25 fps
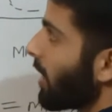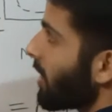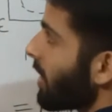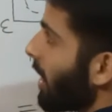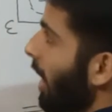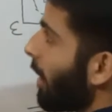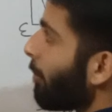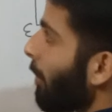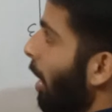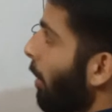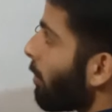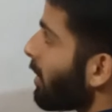
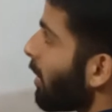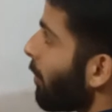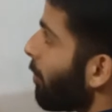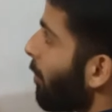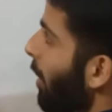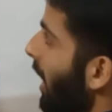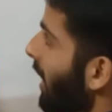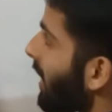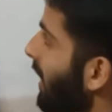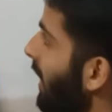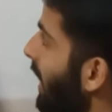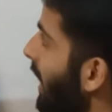Some of the
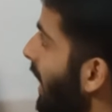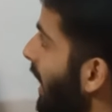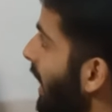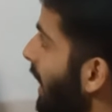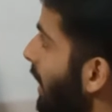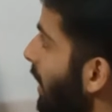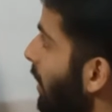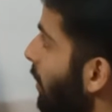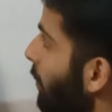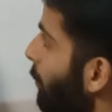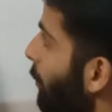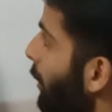
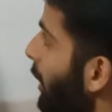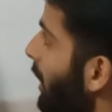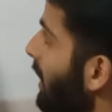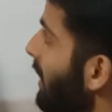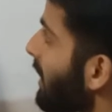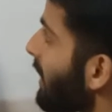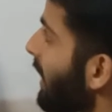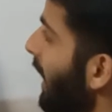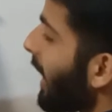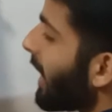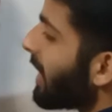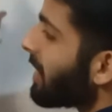magnetic
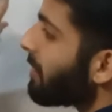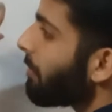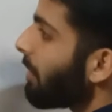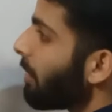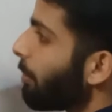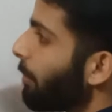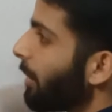field lines will